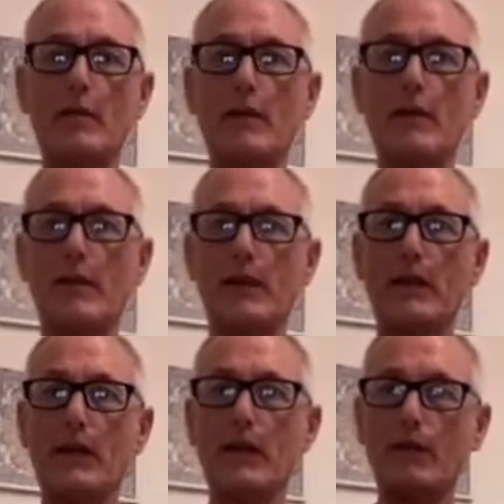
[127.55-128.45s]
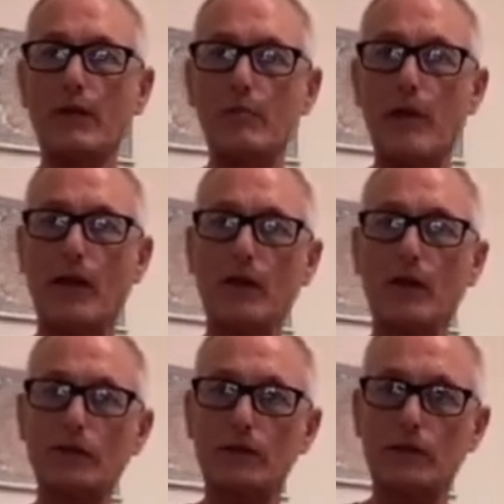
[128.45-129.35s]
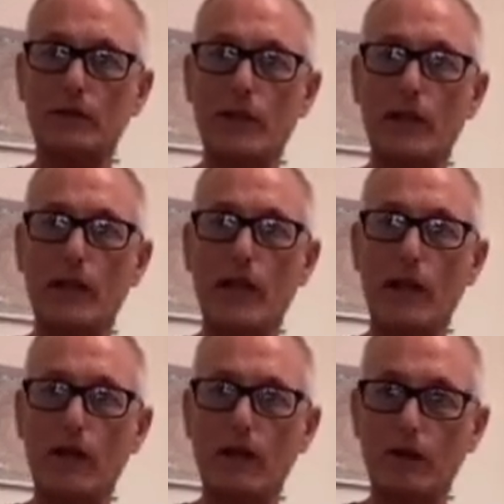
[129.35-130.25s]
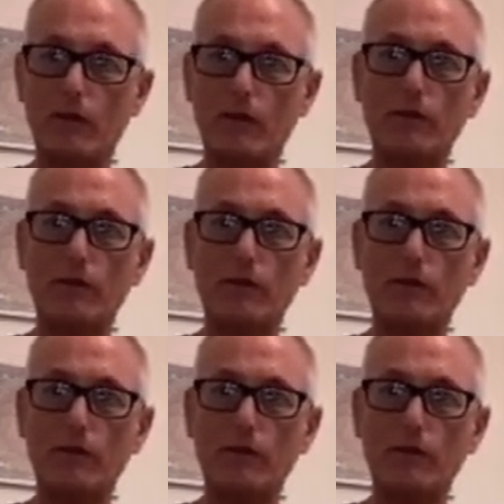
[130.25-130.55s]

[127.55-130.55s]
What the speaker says: by thinking of a bellows as like an air